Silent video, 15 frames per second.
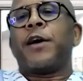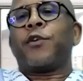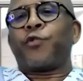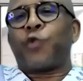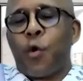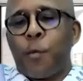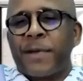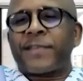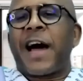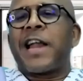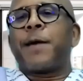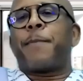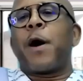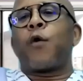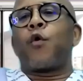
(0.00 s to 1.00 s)
So,
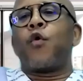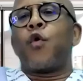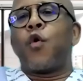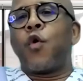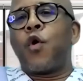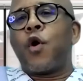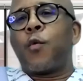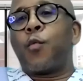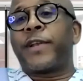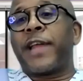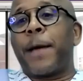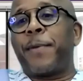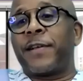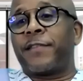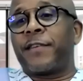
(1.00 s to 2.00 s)
Mastale Pabu,
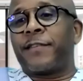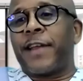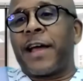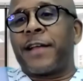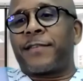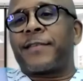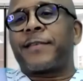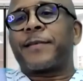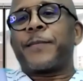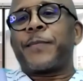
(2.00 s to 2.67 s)
Mute persistence.